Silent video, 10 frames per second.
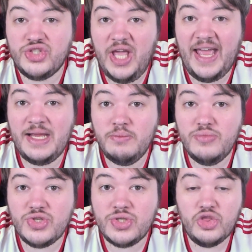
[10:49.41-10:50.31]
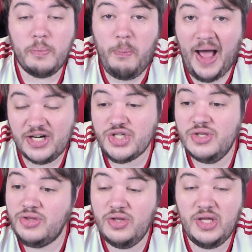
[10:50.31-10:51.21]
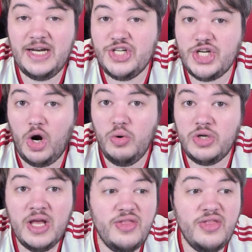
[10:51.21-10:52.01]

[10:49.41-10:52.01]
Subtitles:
games, the passion that they showed,